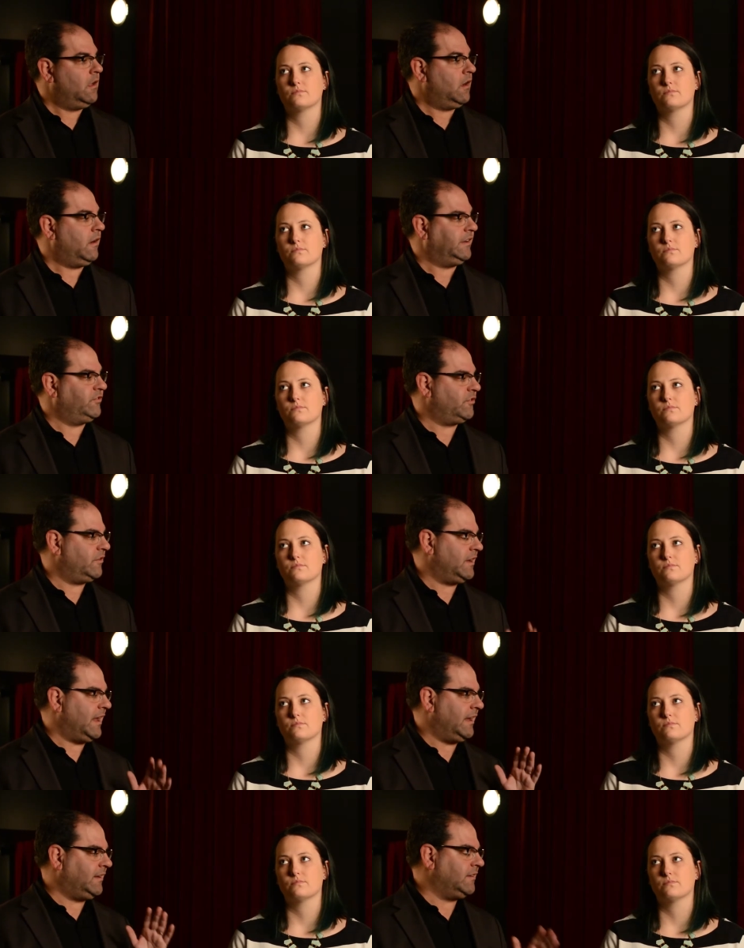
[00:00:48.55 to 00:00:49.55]
Speaker 1: All right,
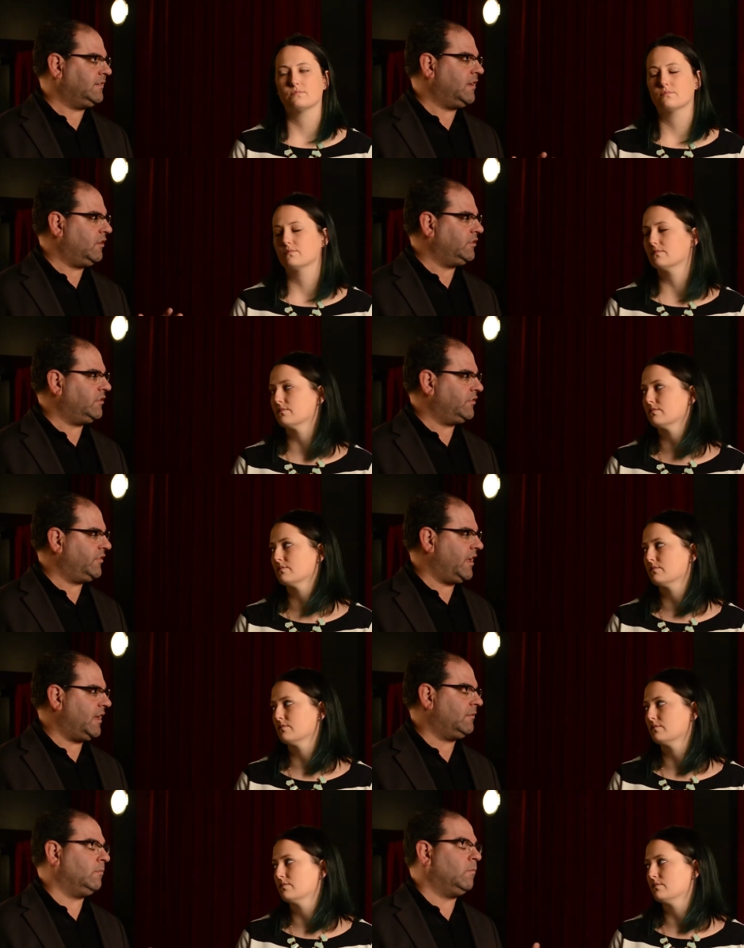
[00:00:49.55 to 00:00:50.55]
Jordan, I can tell you're
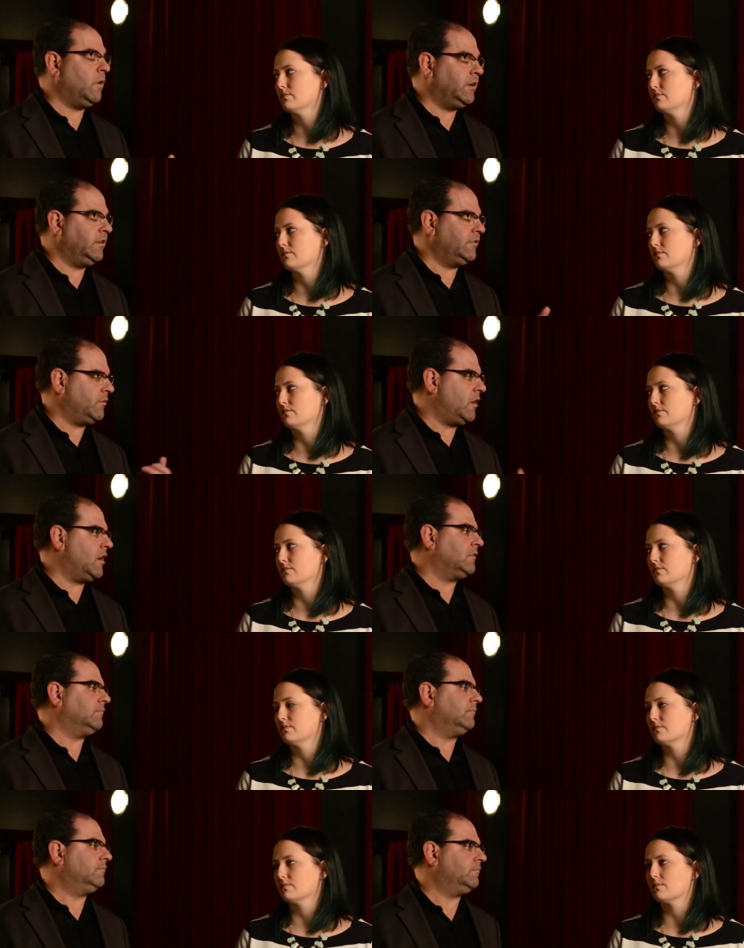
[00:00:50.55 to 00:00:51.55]
sad. What is wrong?
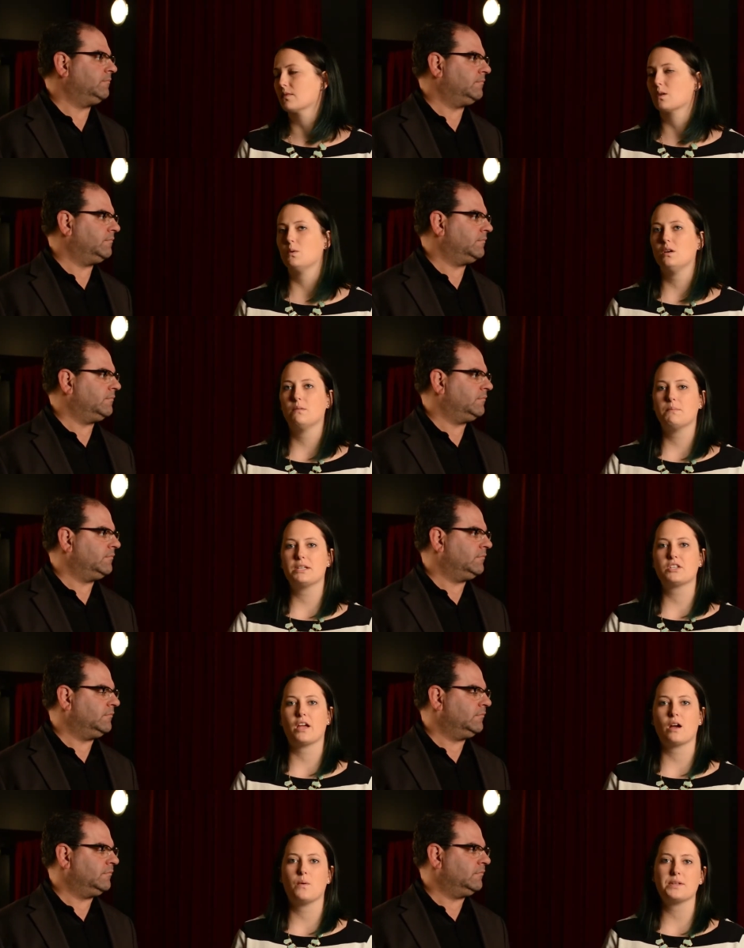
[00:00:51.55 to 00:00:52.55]
Speaker 2: Well,
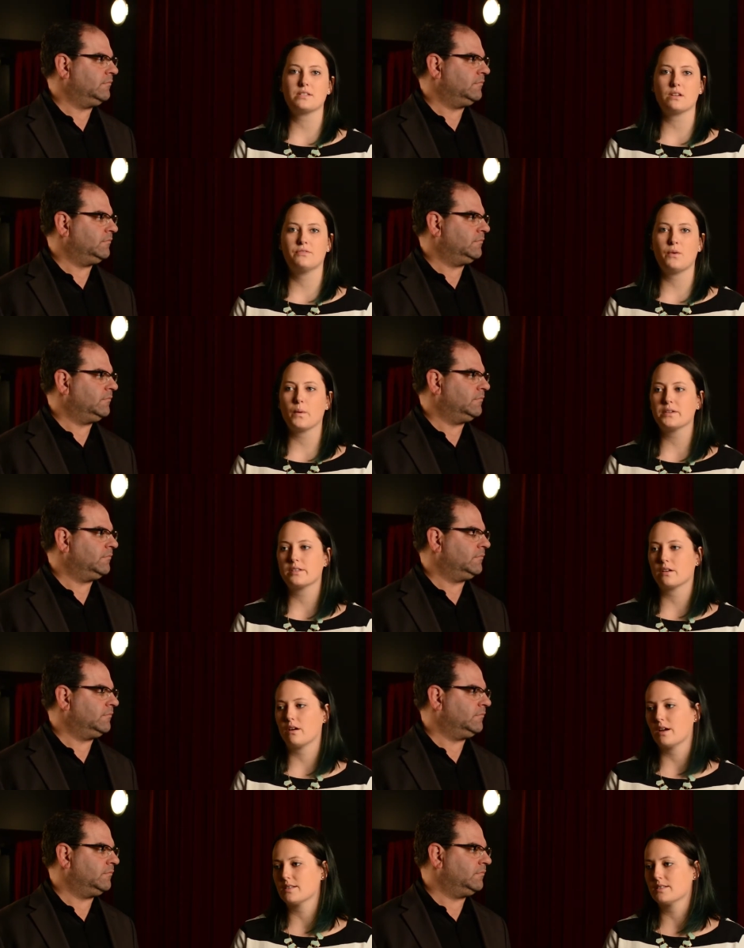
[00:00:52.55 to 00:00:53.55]
Mitch, I always look forward to the
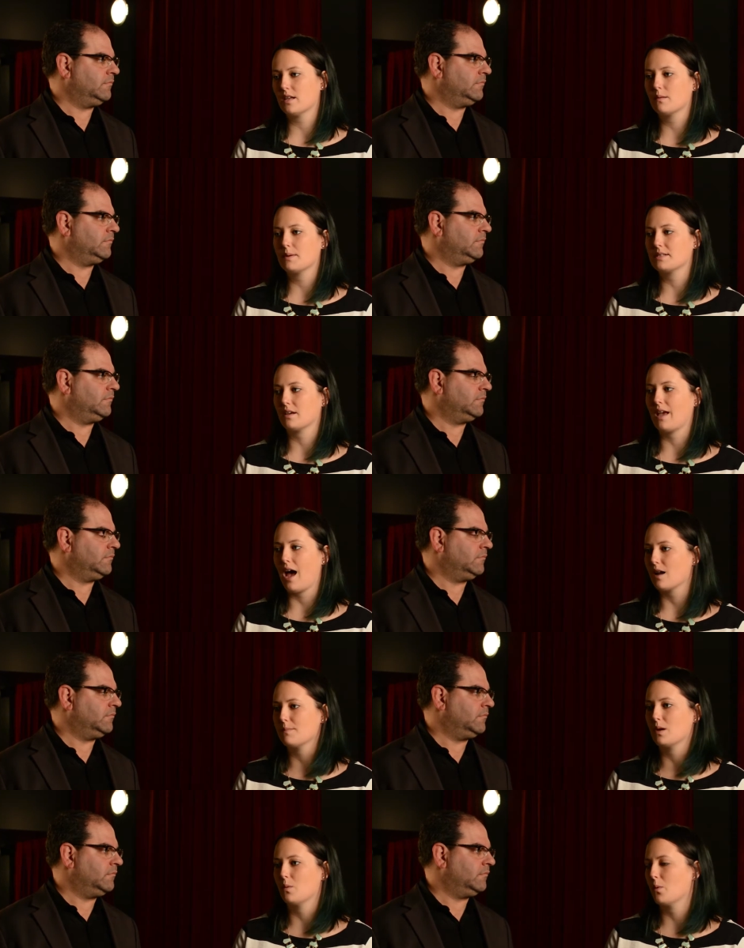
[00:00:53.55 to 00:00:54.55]
Grand Cinema's
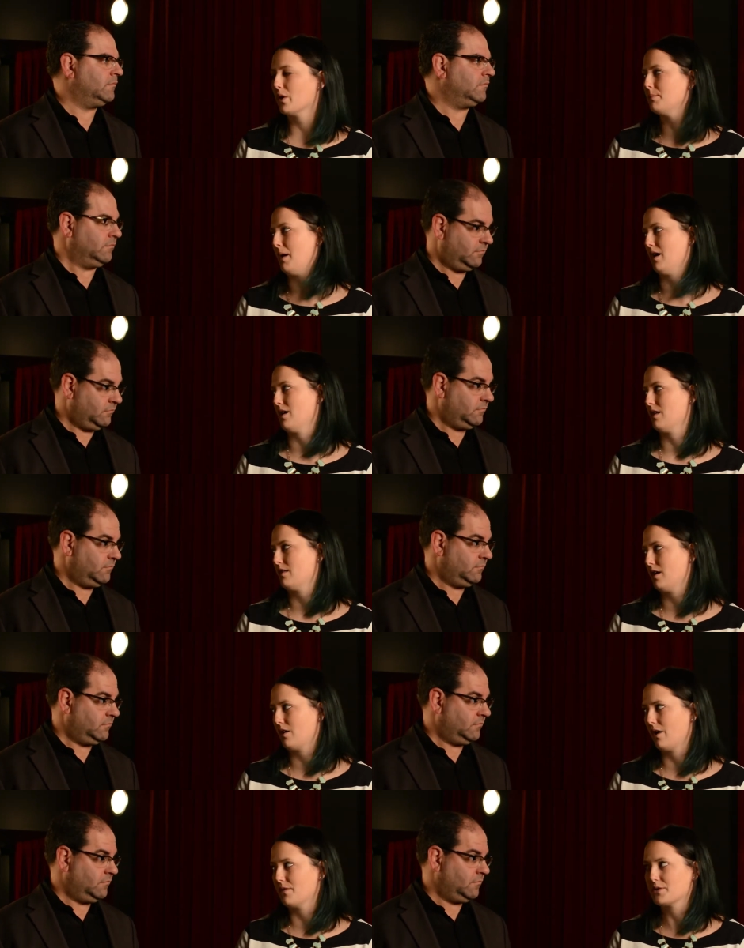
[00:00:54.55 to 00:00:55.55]
Academy Award party at
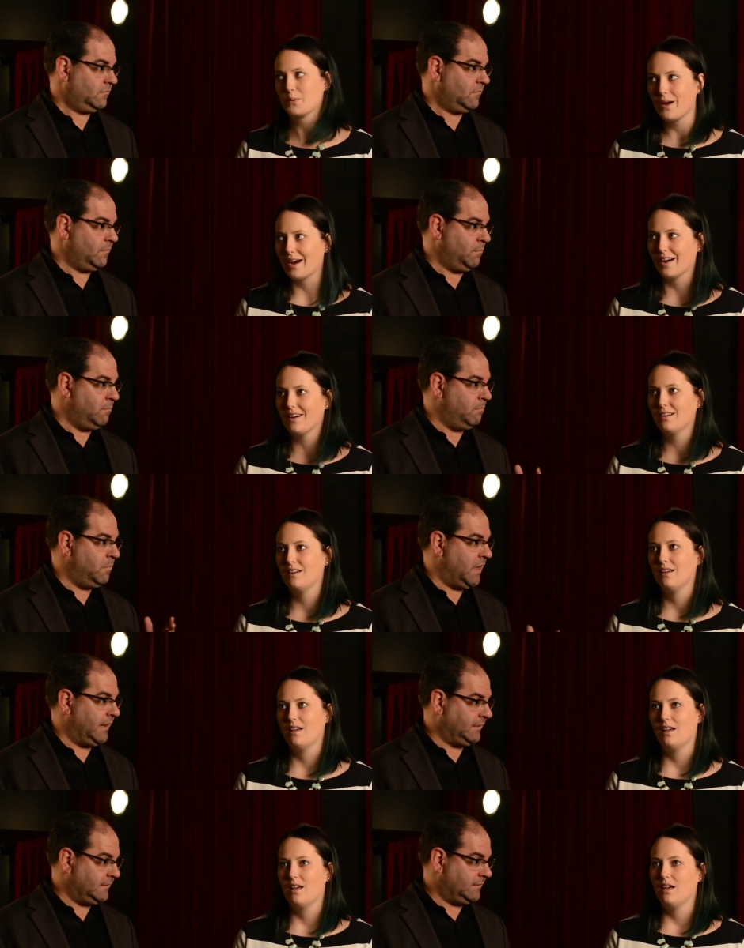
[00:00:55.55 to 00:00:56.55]
Theater on the Square.
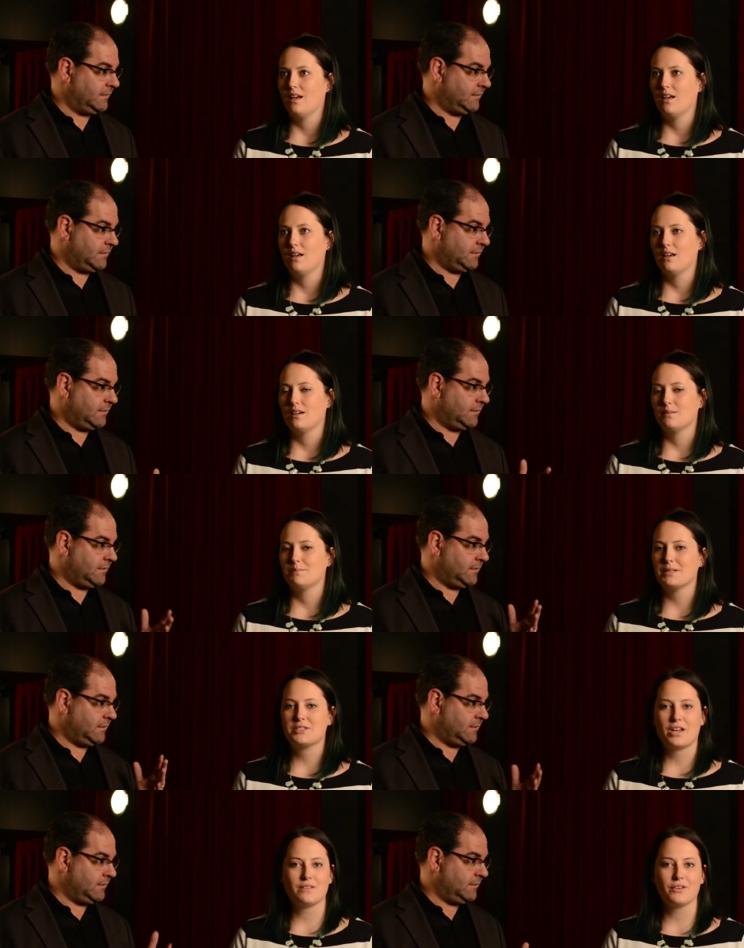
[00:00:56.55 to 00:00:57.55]
But?
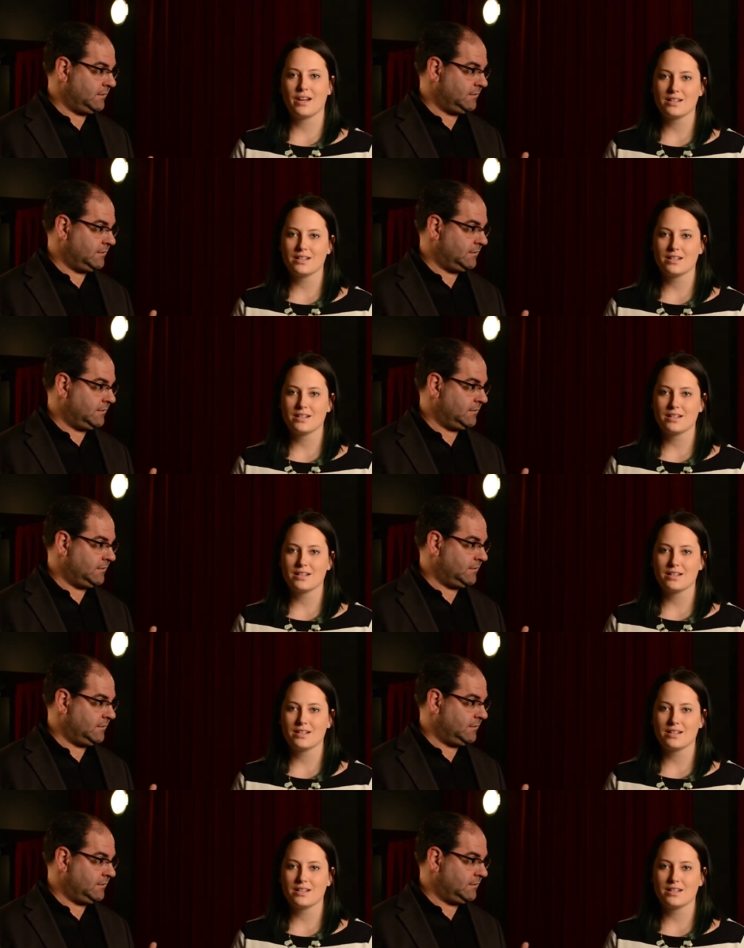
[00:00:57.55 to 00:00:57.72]
But Jennifer